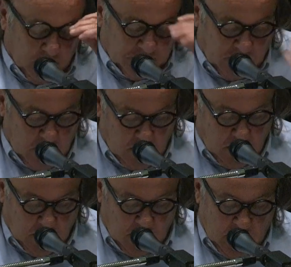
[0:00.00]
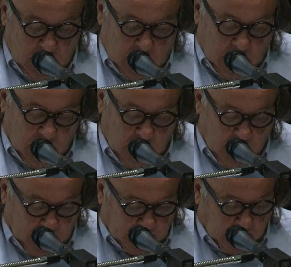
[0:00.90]
as the Indian, and he
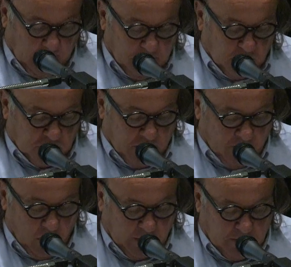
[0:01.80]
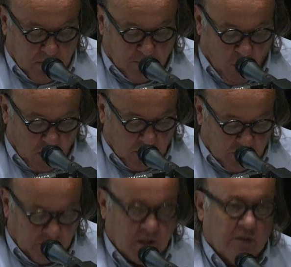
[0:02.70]
has claims which have already been brought under
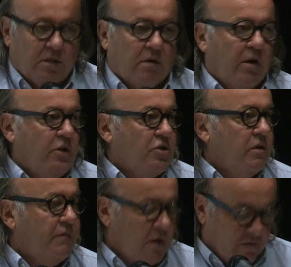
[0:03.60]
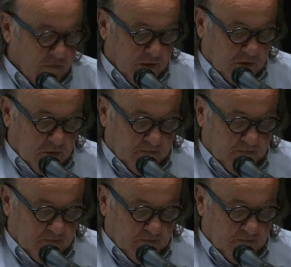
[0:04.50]
the consideration of the government.